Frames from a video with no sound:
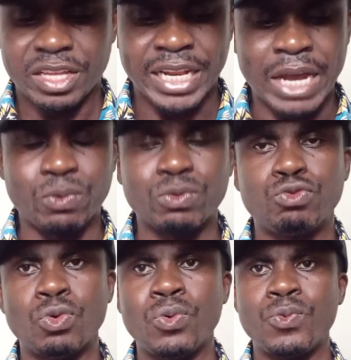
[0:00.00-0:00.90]
Now,
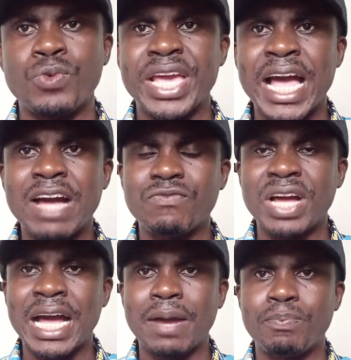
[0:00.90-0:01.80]
so we have
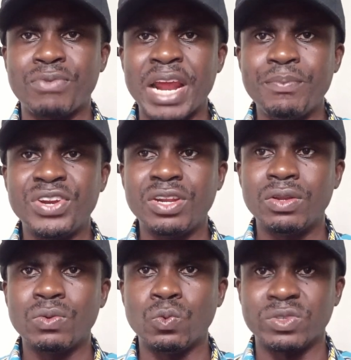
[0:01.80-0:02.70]
our
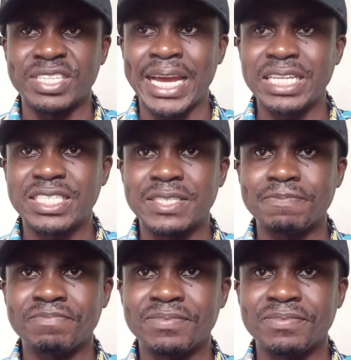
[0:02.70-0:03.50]
primary oocyte,